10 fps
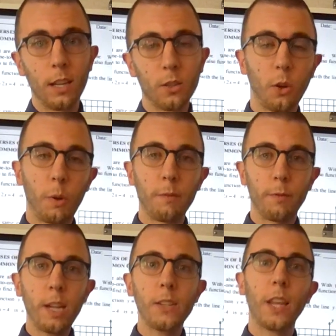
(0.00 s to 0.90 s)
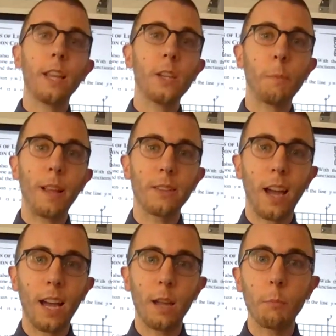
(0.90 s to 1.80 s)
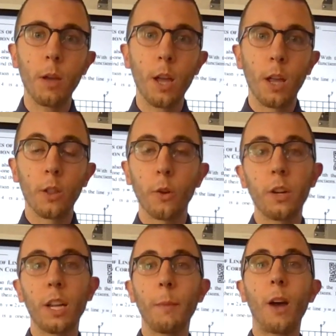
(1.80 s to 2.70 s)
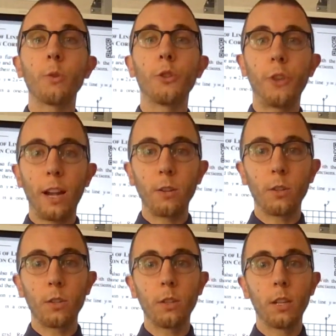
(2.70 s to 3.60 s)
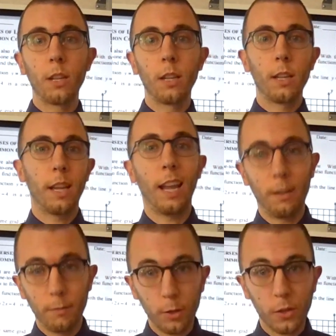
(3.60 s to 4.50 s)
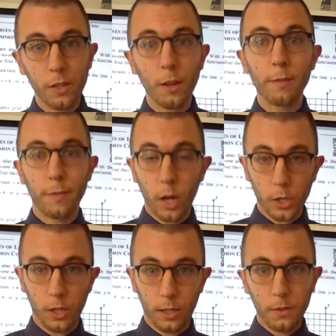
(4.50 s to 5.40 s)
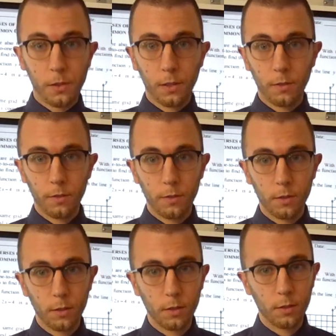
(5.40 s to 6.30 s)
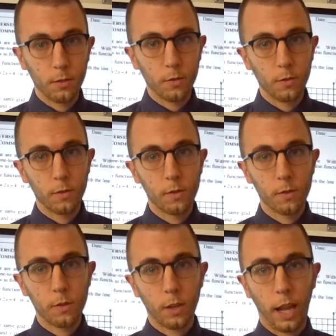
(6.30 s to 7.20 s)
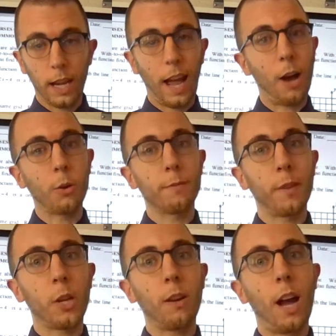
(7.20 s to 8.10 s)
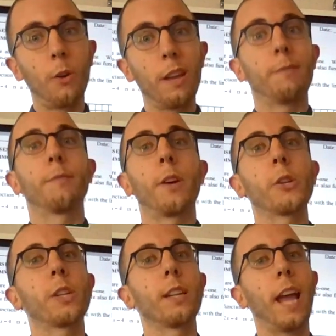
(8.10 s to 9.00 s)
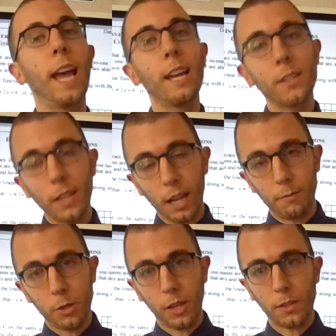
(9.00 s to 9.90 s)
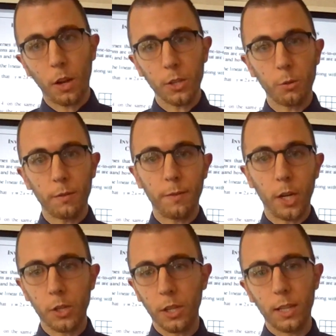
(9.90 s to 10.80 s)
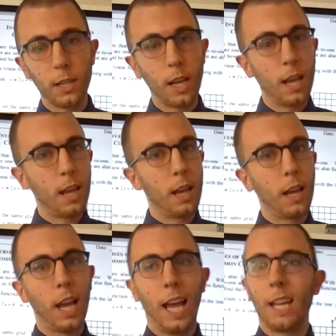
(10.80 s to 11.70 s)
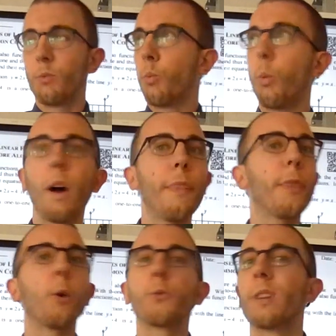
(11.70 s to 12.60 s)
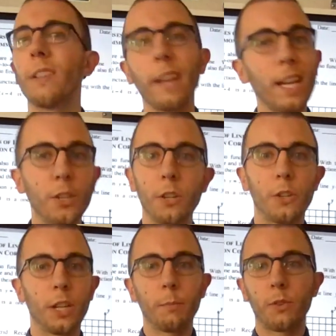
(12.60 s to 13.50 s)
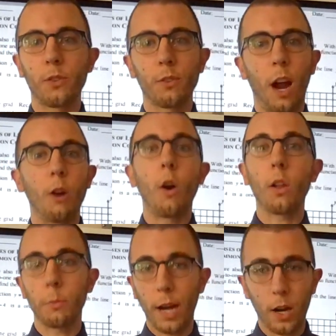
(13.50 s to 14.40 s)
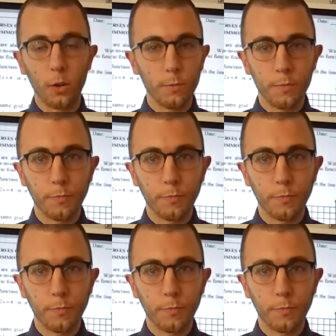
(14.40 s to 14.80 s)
So we've recently spent time learning about general inverses of functions, okay, and how to figure out if a function has an inverse that's also a function and what those relationships are all about.